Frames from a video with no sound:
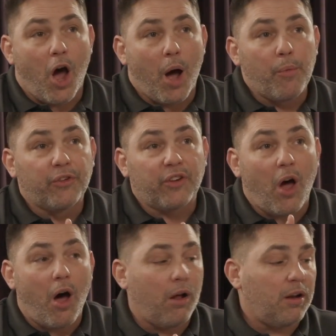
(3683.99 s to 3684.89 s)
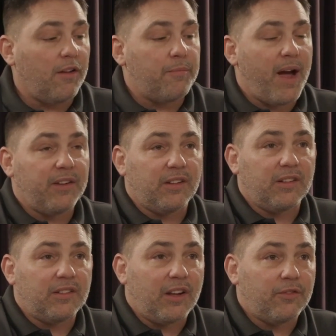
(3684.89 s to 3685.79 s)
Almost all of my
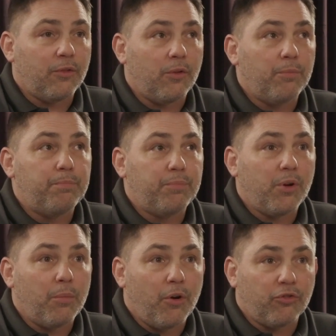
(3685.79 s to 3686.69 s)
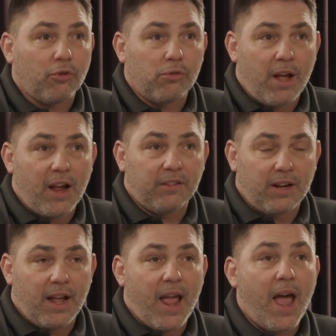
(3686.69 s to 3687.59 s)
successful commercial clients that
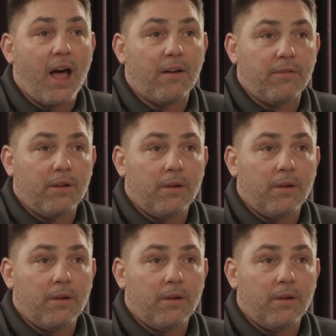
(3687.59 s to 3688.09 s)
I have